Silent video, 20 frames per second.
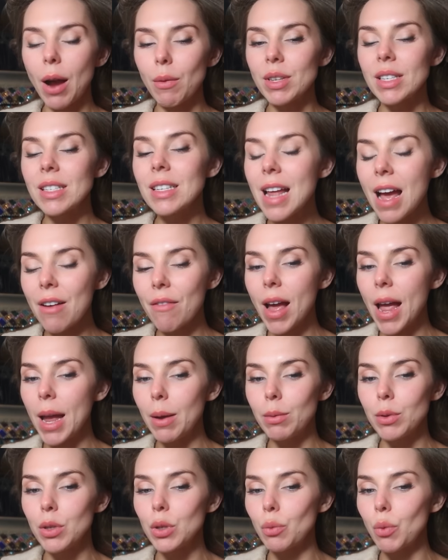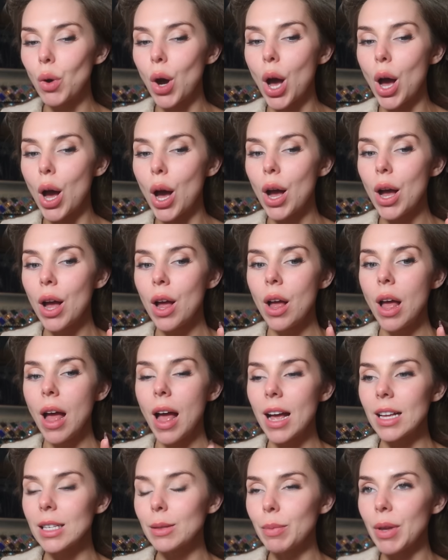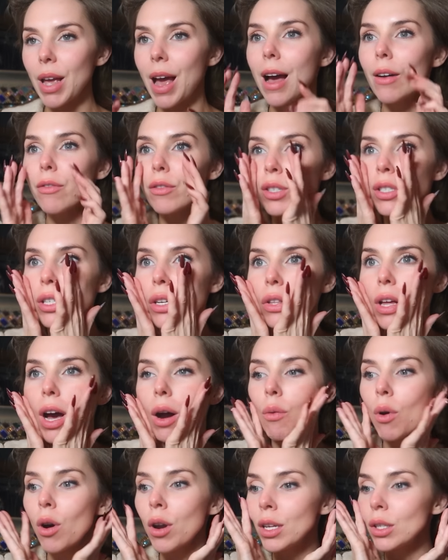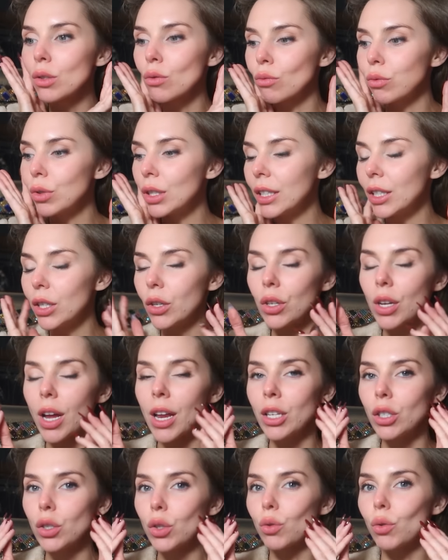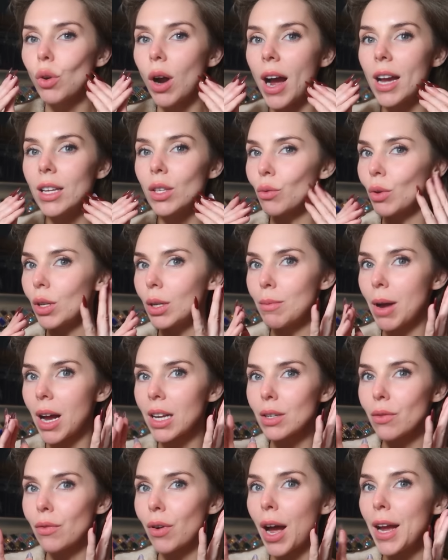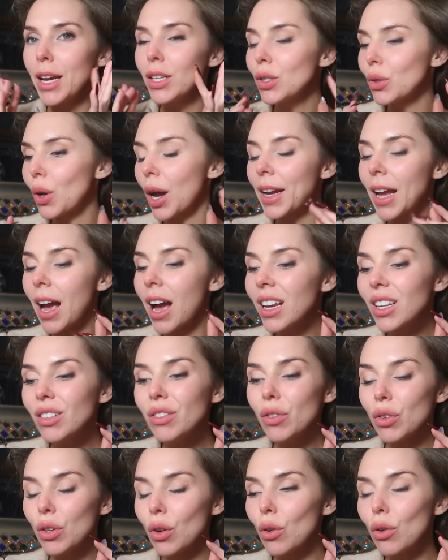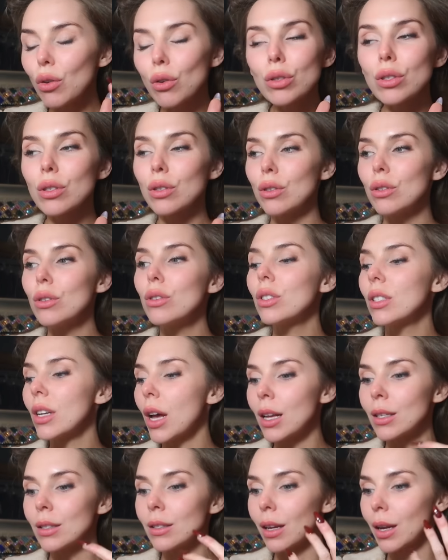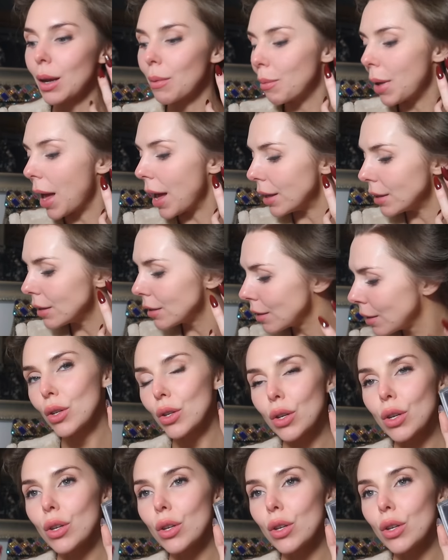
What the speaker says: I was never able to wear SPF until that one. It's really good and it dries really mattifying. So I kind of also use it as like a base.